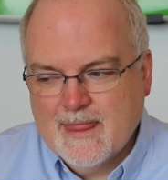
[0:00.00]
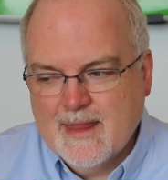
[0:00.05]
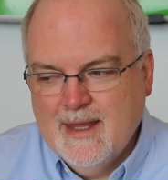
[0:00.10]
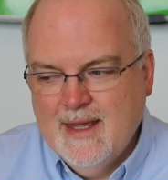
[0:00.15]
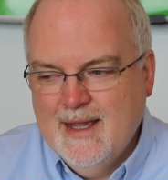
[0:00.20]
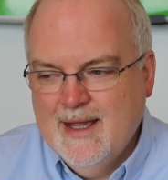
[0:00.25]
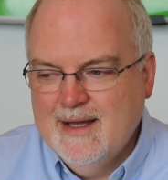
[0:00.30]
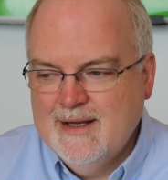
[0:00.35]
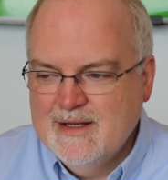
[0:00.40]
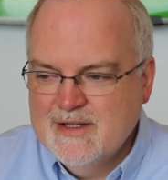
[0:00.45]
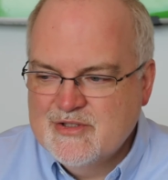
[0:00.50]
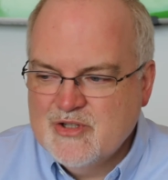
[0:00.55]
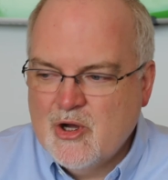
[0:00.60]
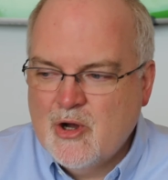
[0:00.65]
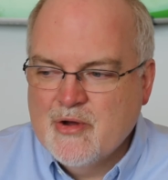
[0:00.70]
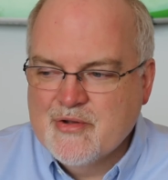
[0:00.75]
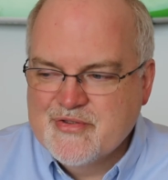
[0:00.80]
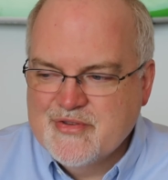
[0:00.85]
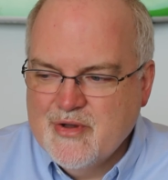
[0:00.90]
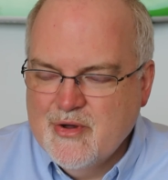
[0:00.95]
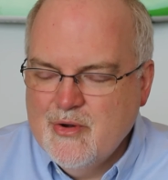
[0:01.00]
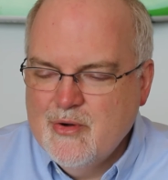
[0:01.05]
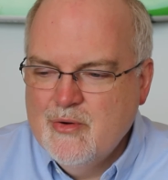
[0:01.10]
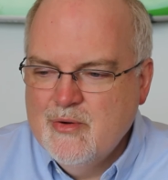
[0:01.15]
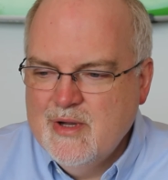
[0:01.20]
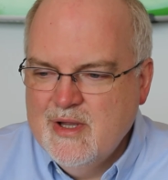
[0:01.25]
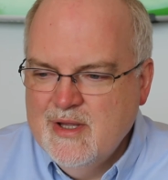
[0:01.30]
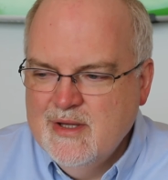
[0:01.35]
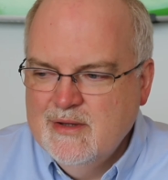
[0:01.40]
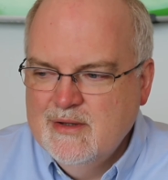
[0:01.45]
And it's also
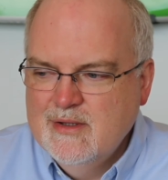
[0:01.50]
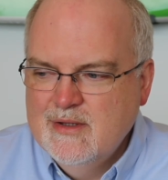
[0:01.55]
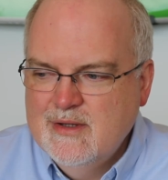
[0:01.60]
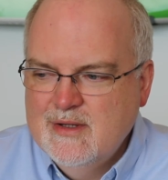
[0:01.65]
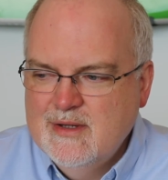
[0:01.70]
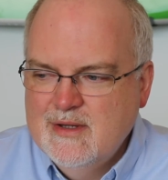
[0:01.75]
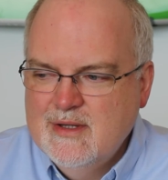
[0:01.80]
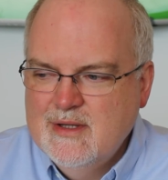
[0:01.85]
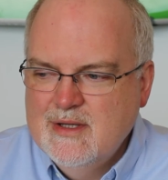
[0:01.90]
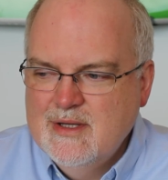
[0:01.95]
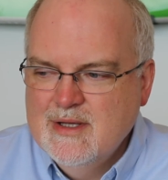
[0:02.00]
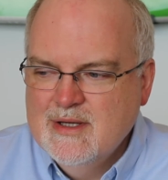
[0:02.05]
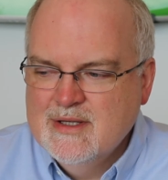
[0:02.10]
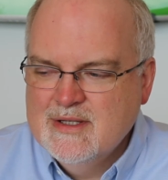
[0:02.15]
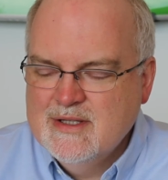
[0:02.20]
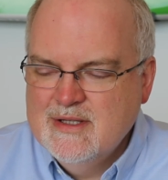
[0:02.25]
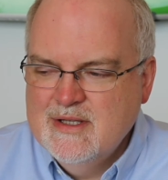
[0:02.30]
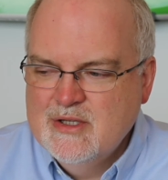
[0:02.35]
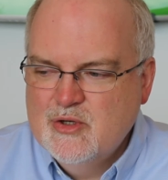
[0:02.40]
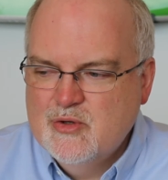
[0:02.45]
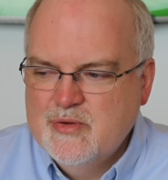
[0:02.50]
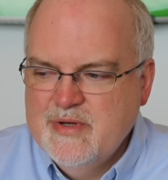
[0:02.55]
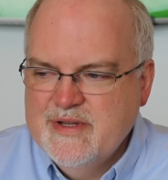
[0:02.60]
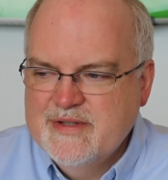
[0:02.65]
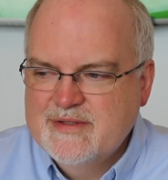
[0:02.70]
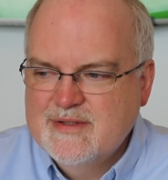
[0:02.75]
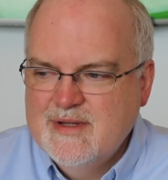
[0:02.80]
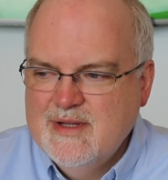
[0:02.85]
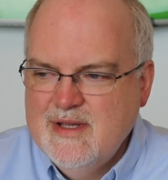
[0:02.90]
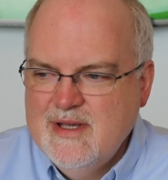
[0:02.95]

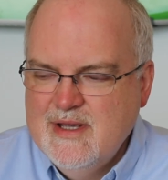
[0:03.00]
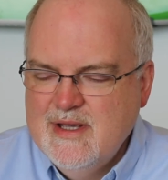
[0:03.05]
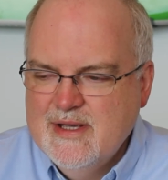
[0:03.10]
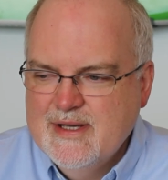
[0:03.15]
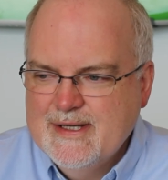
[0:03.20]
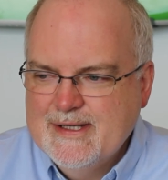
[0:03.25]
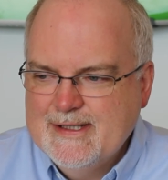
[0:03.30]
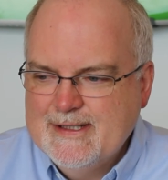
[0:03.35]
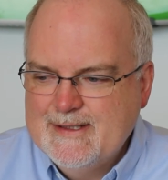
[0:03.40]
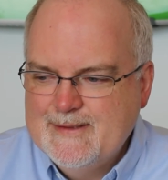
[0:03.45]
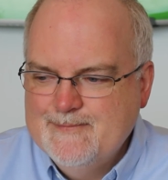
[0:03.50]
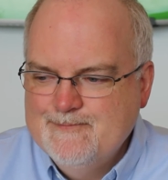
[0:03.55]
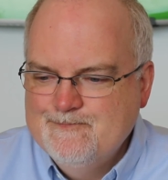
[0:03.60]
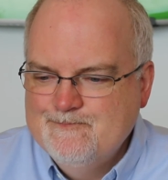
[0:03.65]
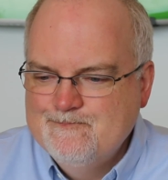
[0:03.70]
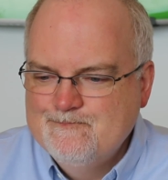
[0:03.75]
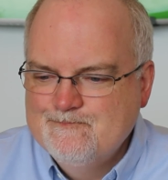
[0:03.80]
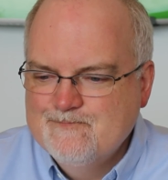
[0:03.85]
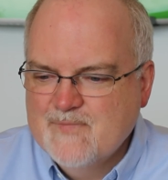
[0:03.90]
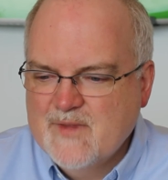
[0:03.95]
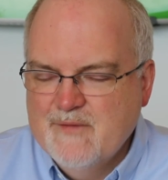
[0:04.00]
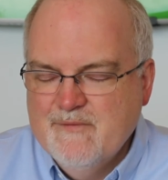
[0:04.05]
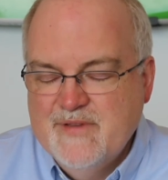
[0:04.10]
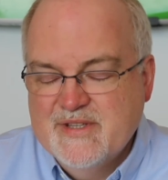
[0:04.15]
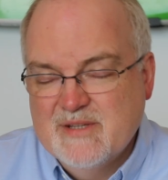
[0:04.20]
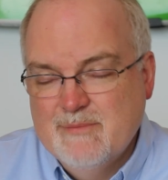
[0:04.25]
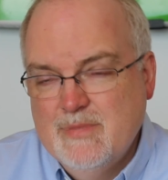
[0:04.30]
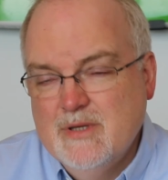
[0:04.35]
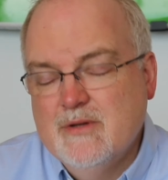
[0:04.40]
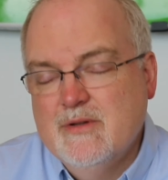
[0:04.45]
increased the
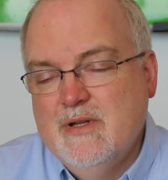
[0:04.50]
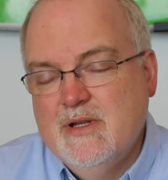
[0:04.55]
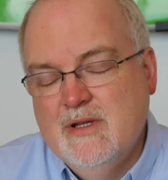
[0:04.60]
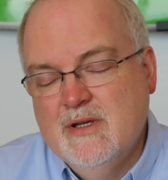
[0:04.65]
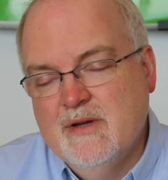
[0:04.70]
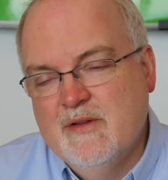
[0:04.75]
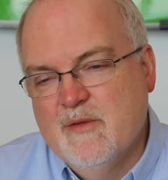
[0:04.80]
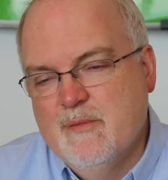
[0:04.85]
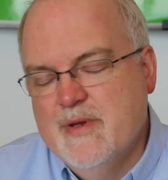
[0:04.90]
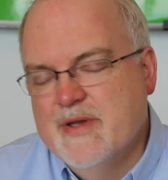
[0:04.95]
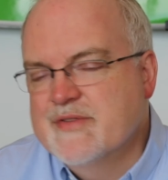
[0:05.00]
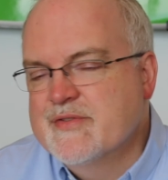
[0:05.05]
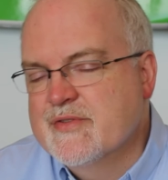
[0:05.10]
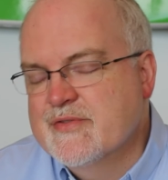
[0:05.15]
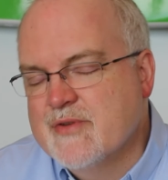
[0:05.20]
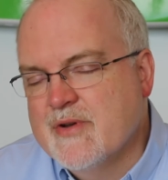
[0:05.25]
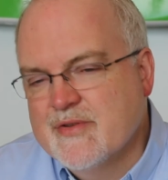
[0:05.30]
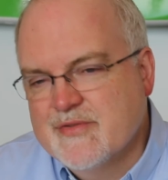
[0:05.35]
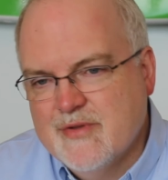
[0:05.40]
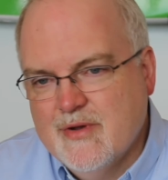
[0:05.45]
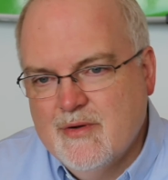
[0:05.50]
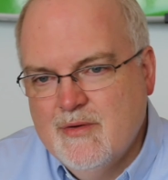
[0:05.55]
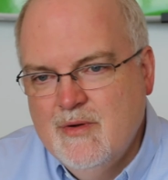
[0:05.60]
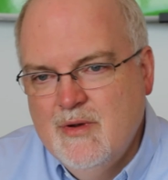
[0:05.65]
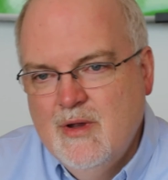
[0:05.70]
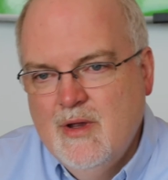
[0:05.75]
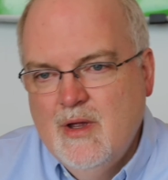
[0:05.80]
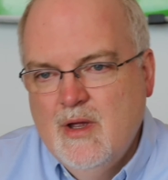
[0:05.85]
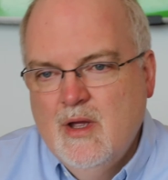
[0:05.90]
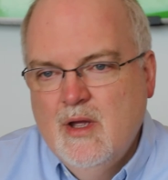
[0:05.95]
visibility of the business also.
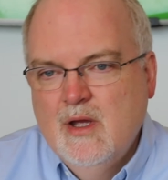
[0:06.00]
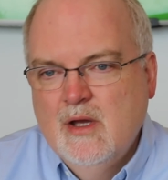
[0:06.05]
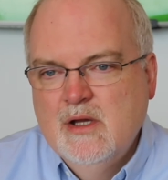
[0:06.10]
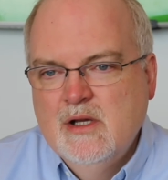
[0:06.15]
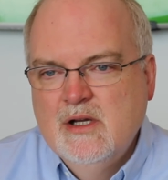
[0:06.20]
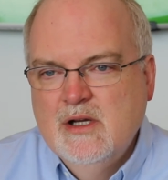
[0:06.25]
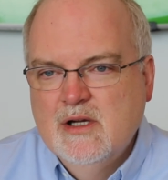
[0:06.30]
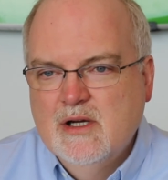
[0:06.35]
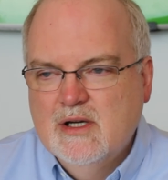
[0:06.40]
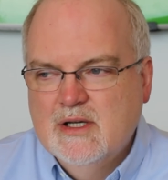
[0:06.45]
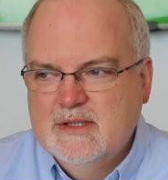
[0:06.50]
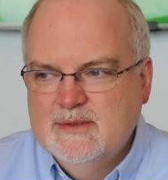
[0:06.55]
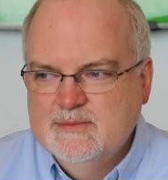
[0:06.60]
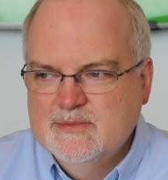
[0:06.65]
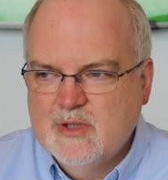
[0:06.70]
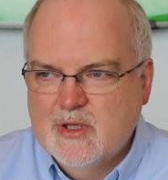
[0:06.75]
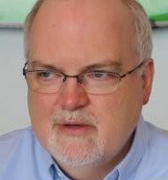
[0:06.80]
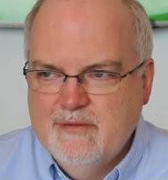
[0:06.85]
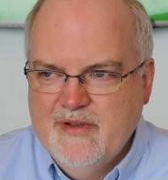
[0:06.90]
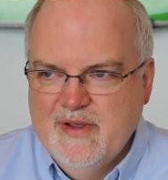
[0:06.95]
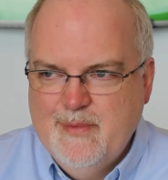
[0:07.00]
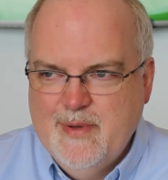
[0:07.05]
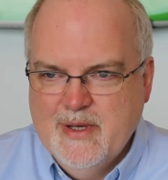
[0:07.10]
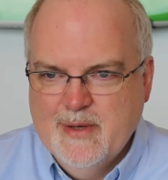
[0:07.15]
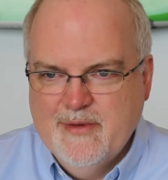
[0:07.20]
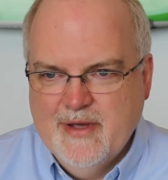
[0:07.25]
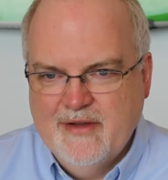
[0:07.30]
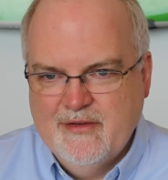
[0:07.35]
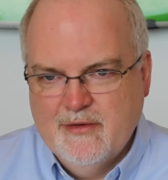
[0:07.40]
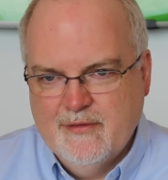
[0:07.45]
Our VP
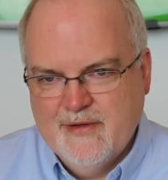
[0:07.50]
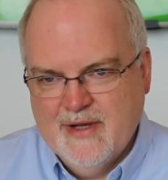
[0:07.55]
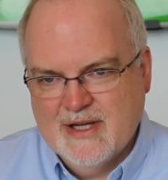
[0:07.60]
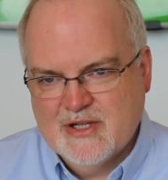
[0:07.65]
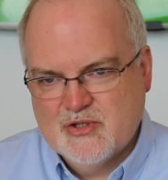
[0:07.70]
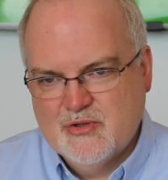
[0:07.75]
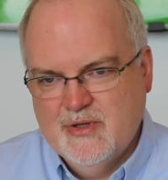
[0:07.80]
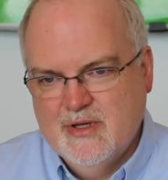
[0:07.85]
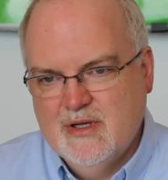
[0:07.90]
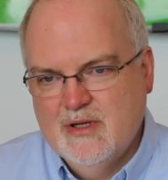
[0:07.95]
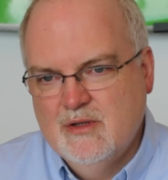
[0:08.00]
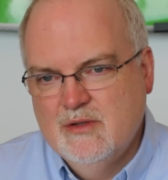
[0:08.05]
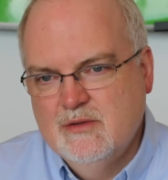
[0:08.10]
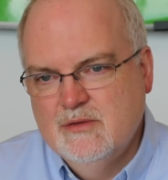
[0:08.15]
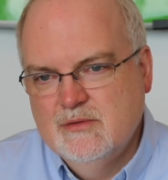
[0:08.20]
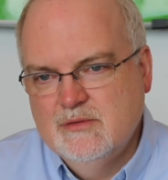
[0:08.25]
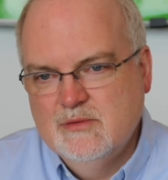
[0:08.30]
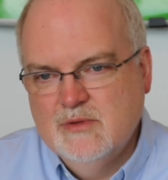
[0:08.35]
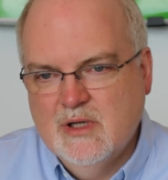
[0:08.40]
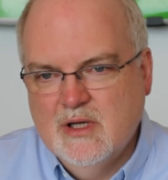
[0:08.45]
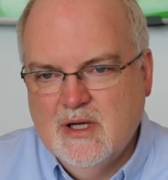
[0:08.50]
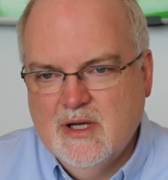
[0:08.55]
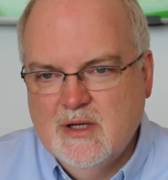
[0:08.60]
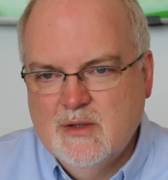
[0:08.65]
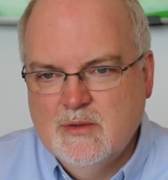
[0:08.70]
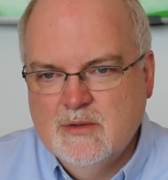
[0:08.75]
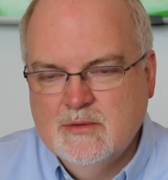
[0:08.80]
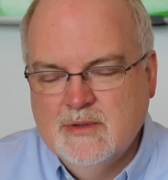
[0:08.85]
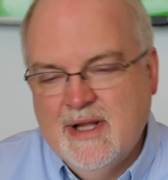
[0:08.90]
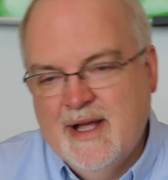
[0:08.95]
of Manufacturing
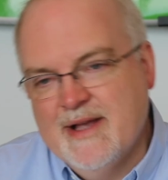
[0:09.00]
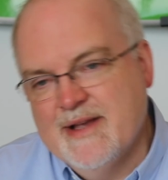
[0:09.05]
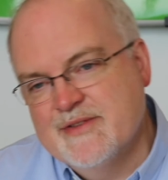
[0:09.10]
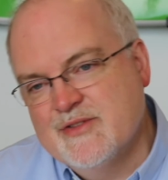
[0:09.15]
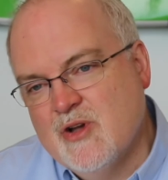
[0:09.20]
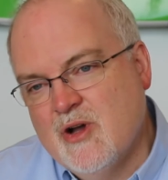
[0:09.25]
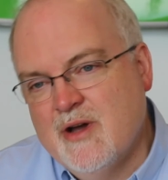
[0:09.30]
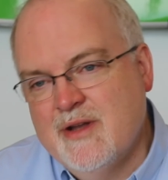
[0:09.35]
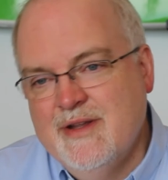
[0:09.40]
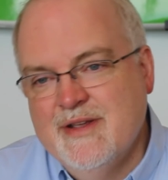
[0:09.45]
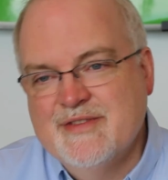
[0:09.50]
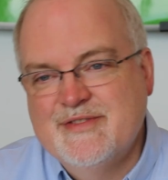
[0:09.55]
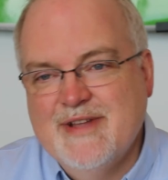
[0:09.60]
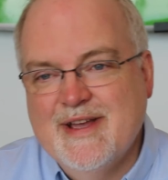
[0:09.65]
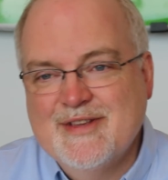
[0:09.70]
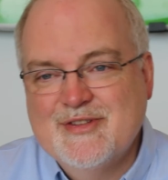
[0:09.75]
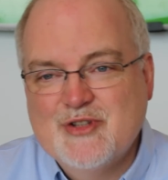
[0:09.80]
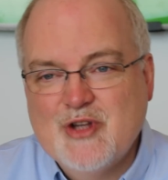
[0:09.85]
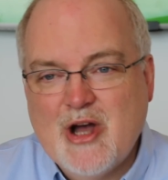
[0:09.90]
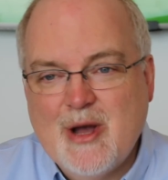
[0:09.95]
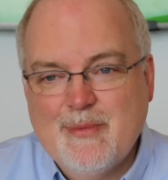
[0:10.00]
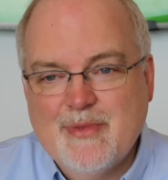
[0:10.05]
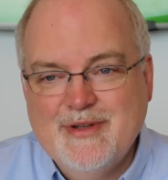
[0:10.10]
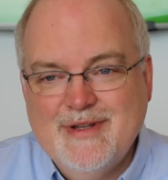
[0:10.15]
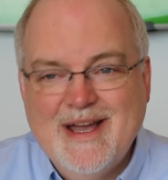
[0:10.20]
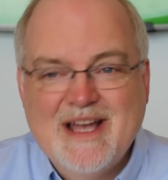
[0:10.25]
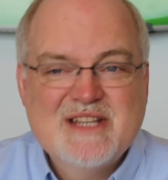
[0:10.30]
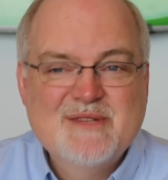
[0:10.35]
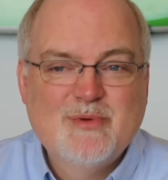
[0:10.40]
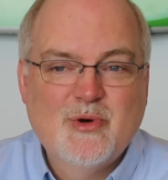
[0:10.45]
has on his desktop the
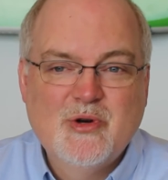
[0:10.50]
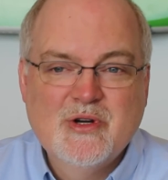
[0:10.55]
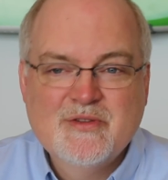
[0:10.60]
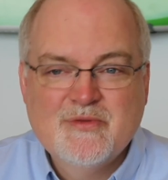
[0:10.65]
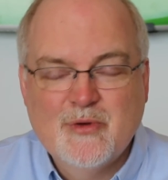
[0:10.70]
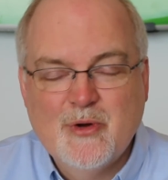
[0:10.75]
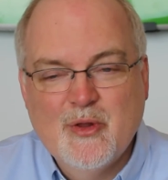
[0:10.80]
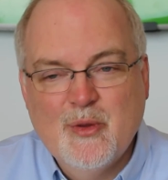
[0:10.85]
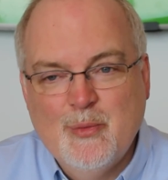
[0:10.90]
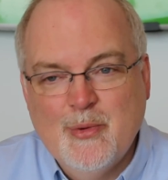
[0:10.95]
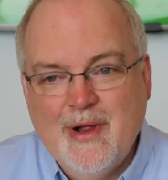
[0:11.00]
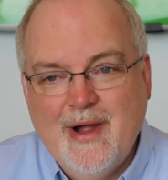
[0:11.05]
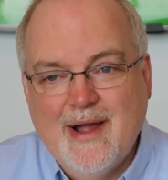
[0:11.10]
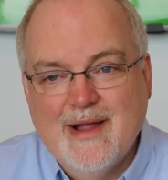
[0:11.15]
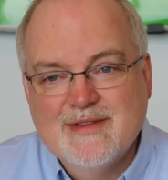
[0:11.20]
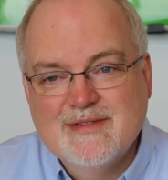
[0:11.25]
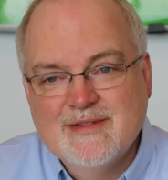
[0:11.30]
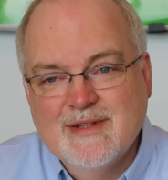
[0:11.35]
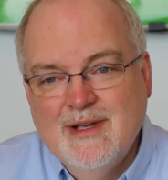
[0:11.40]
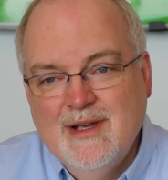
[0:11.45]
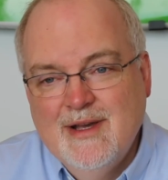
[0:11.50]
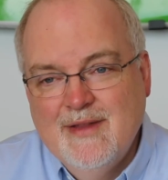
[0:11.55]
dashboards for all the plants.